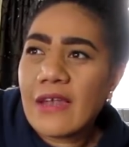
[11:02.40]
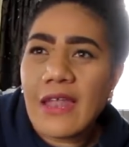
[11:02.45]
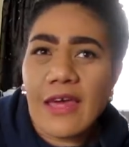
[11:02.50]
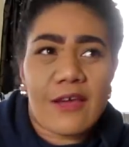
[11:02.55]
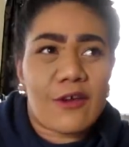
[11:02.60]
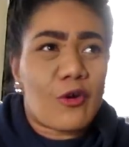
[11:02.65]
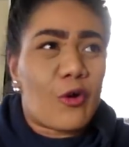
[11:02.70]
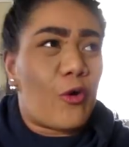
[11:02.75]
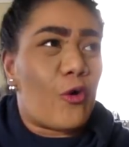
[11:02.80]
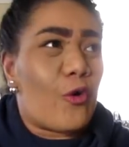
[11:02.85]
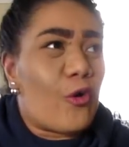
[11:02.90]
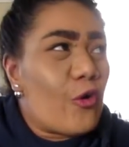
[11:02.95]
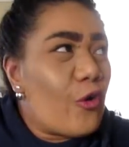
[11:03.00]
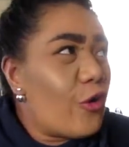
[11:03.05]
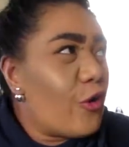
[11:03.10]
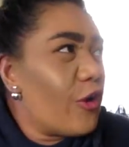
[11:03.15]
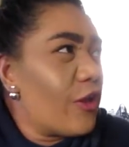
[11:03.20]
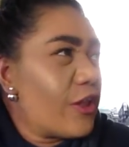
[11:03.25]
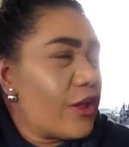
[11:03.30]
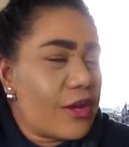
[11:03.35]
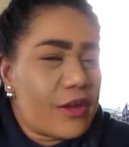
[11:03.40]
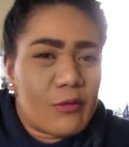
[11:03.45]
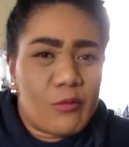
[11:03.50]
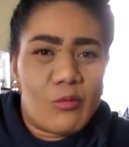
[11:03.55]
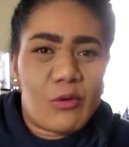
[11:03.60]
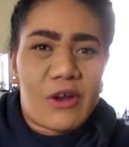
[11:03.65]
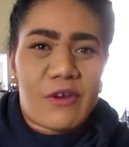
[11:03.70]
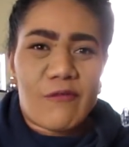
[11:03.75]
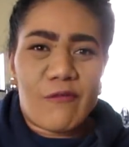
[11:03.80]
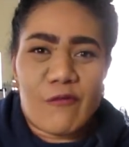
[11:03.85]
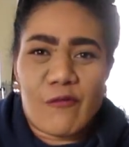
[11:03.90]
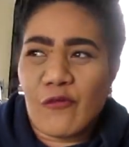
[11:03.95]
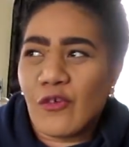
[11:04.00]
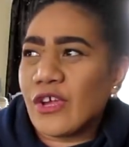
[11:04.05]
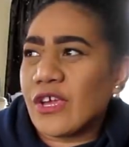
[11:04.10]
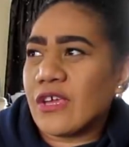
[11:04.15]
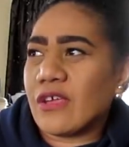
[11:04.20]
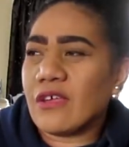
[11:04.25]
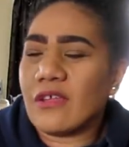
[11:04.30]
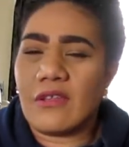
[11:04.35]
like all in one
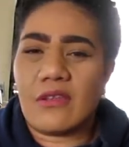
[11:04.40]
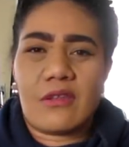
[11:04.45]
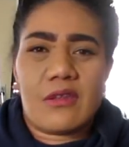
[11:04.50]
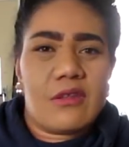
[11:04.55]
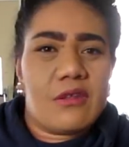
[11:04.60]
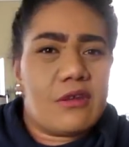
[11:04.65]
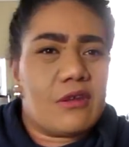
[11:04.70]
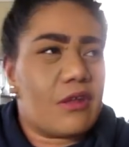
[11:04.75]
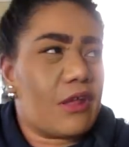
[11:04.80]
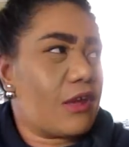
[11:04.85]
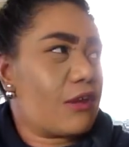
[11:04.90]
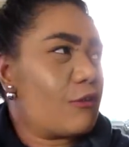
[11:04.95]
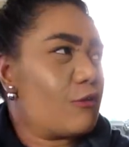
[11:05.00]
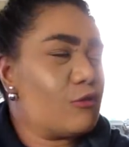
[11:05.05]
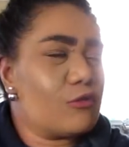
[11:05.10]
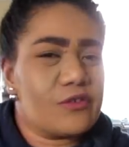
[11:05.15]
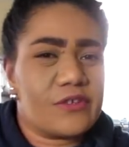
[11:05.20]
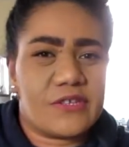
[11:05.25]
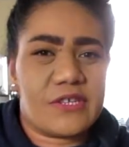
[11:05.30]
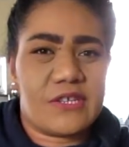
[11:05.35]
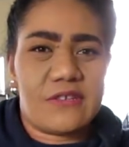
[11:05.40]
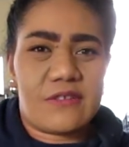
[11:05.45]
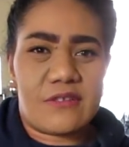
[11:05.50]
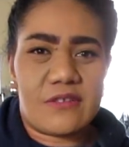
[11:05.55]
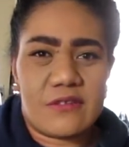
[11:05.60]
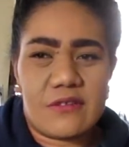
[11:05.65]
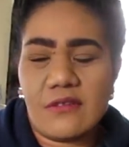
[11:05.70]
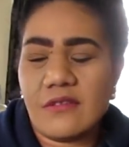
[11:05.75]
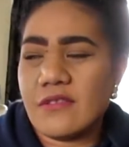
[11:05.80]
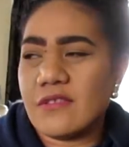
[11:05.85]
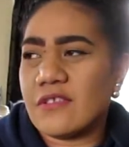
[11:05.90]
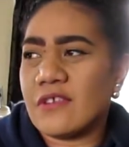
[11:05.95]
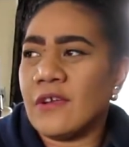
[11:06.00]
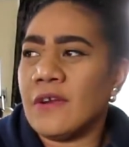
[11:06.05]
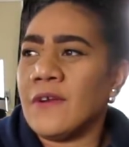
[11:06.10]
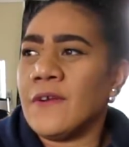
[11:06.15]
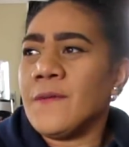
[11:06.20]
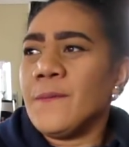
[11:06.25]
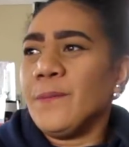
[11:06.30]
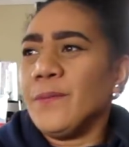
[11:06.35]
freaking, like, all seasons
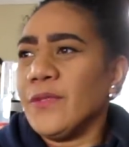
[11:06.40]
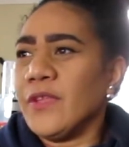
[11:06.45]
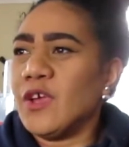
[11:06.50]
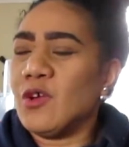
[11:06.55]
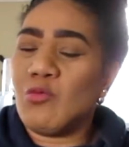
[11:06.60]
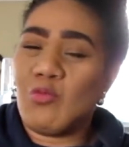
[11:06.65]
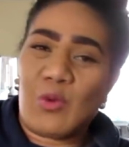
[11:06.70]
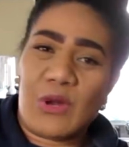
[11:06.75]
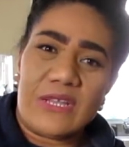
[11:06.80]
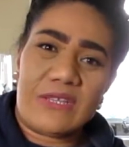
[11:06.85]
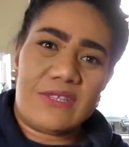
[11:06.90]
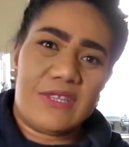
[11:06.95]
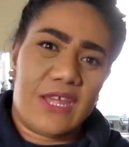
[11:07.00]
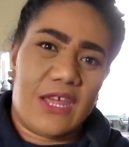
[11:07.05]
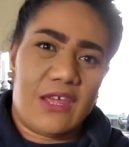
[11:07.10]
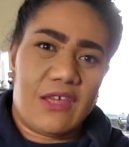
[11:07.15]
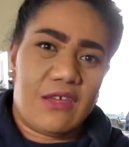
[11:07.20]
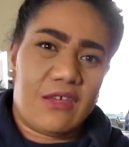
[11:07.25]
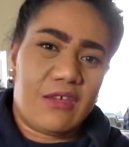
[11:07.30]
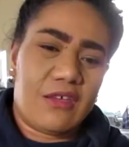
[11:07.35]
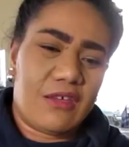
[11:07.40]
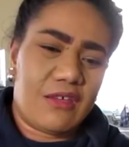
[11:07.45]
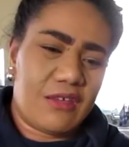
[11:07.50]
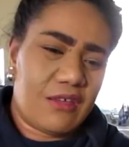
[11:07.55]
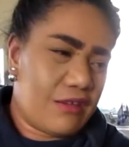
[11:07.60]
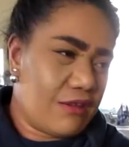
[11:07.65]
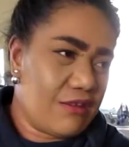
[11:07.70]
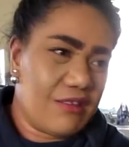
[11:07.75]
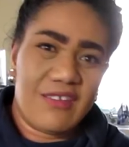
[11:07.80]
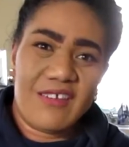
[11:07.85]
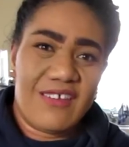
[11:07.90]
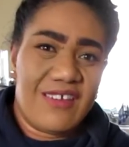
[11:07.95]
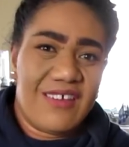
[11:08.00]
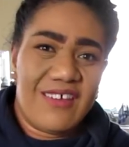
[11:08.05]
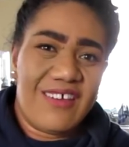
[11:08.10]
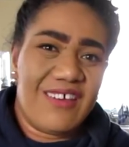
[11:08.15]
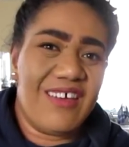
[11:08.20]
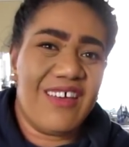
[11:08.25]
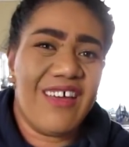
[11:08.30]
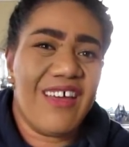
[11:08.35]
in one day.
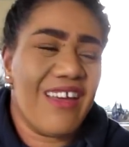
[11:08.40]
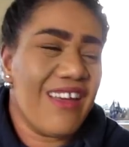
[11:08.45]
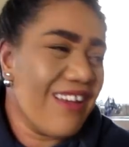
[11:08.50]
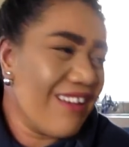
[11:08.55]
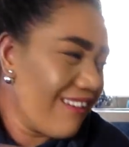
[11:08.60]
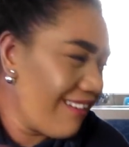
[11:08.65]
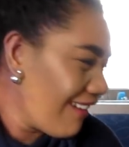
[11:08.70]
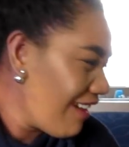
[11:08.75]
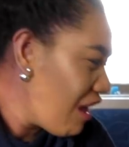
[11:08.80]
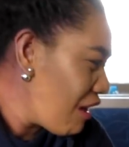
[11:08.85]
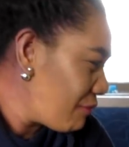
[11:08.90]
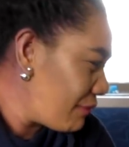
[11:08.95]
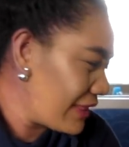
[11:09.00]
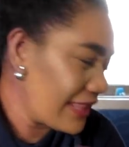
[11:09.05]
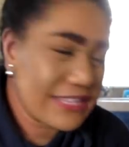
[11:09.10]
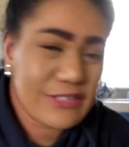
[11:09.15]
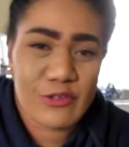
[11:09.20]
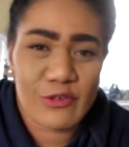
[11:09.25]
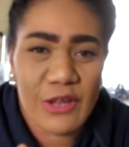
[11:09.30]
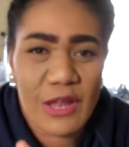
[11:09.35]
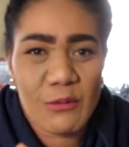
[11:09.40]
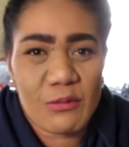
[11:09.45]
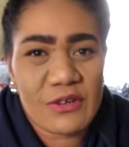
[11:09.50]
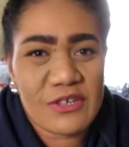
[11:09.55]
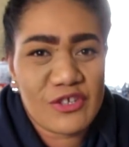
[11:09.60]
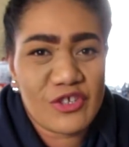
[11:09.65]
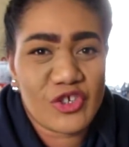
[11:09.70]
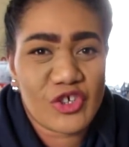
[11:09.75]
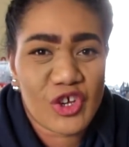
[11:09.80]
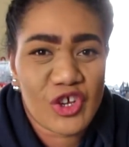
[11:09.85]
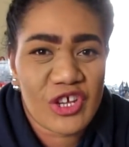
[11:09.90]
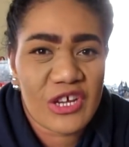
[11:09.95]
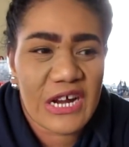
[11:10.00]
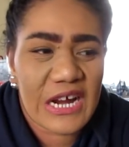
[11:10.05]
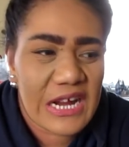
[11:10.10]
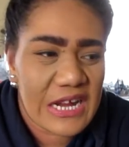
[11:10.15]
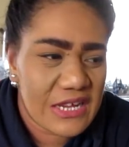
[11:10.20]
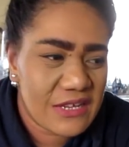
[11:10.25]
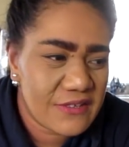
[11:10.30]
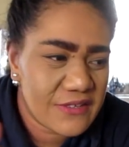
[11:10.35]
But that's all I wanted to show you
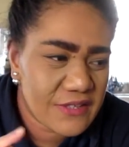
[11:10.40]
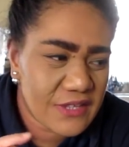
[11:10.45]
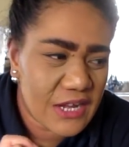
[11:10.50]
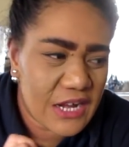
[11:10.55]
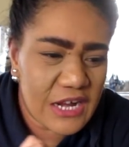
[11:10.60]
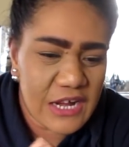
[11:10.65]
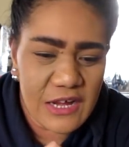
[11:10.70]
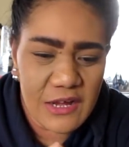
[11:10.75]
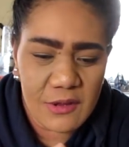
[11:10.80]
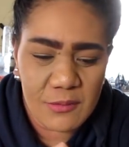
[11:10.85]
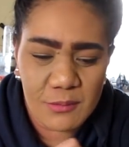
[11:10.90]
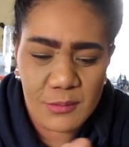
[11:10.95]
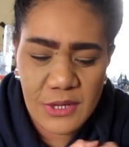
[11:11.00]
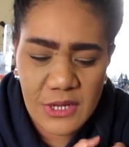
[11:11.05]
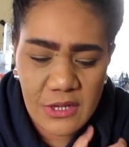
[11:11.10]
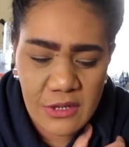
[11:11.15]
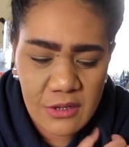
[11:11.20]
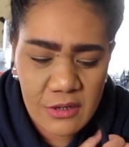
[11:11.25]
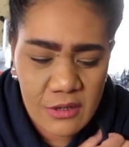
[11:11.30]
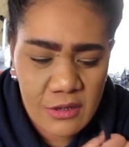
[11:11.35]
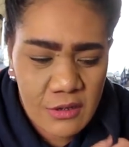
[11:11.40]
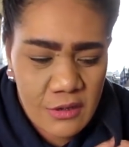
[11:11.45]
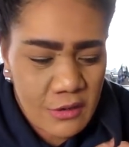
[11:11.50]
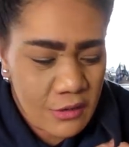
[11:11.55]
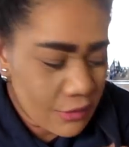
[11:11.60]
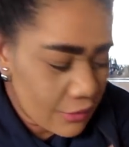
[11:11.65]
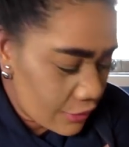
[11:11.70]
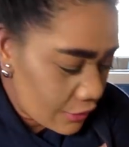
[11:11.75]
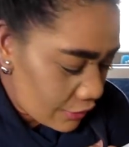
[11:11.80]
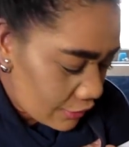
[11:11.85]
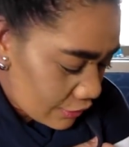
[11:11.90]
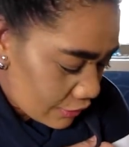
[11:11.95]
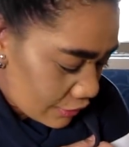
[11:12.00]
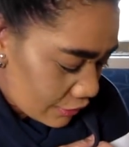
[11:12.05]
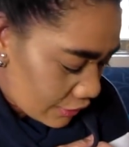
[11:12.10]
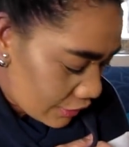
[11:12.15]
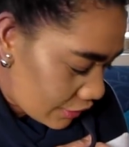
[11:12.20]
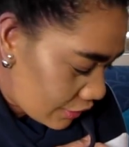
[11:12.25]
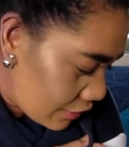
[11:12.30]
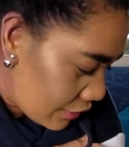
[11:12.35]
guys. Um
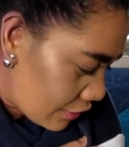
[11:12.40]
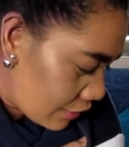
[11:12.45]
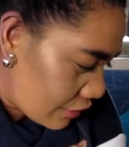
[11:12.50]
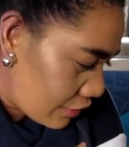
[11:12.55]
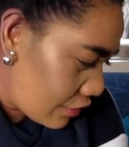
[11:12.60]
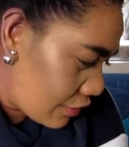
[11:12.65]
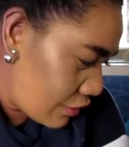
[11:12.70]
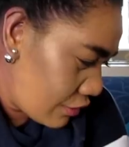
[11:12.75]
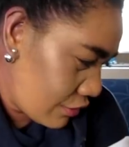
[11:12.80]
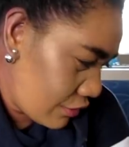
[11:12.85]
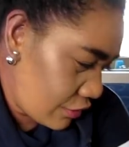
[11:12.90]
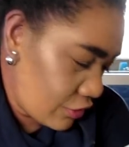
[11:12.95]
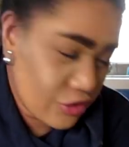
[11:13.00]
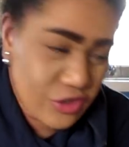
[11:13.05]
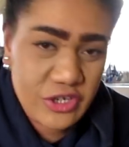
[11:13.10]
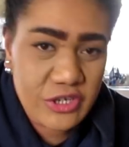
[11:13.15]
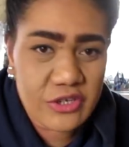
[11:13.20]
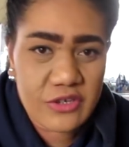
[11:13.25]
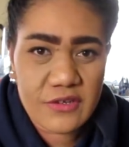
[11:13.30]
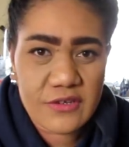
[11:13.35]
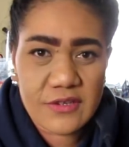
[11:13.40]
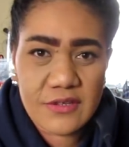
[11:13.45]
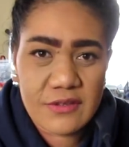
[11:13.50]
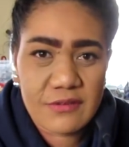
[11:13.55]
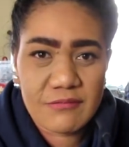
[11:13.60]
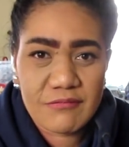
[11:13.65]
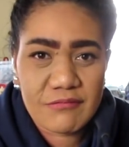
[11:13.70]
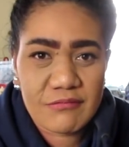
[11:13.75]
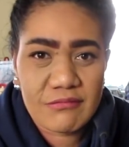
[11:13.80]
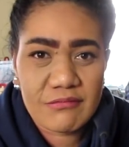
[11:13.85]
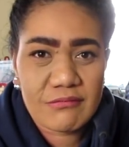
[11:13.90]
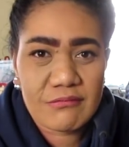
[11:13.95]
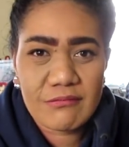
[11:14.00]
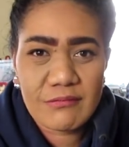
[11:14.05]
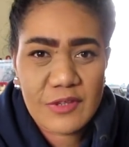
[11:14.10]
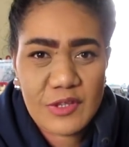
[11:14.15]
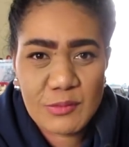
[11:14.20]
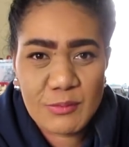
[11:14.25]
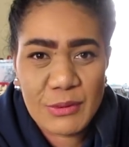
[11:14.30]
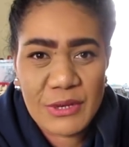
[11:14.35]
yeah, I usually just
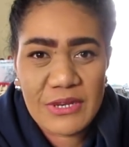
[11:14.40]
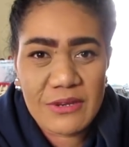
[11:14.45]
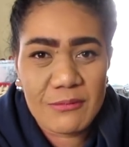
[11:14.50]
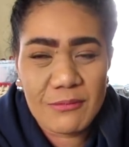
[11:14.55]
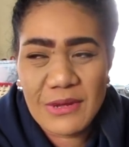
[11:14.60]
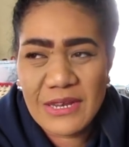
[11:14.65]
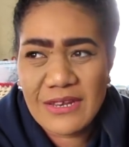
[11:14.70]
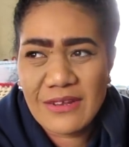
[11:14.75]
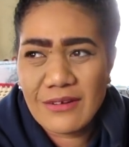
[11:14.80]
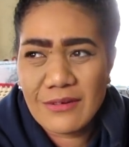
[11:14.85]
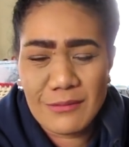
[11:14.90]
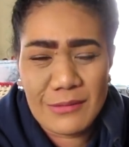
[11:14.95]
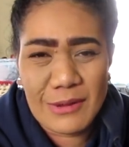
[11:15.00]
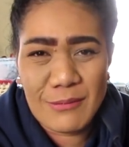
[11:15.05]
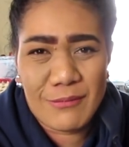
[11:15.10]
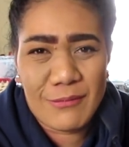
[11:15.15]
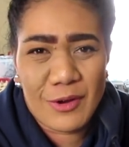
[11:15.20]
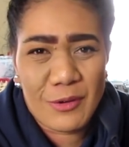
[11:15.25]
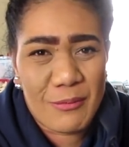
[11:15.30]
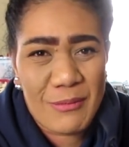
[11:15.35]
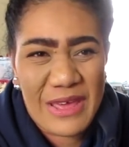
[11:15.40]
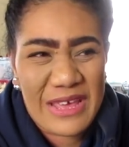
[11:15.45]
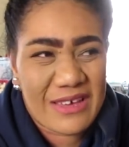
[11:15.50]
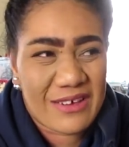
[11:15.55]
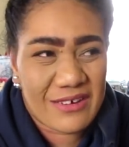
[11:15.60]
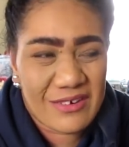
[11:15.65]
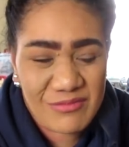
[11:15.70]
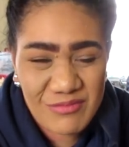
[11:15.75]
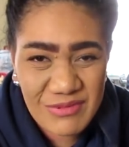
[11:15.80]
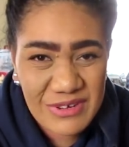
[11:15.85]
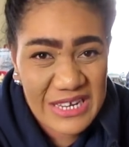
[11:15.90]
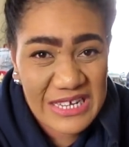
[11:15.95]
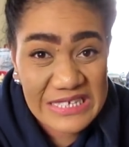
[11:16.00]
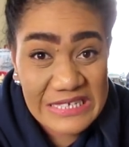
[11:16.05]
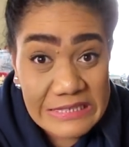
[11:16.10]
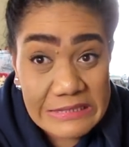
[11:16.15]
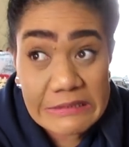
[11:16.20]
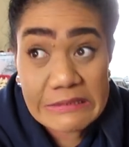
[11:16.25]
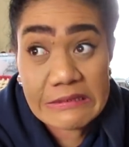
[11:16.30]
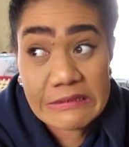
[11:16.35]
spend money on my on makeup,
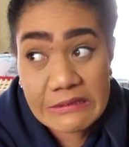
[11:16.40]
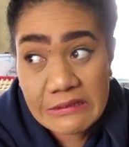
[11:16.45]
like,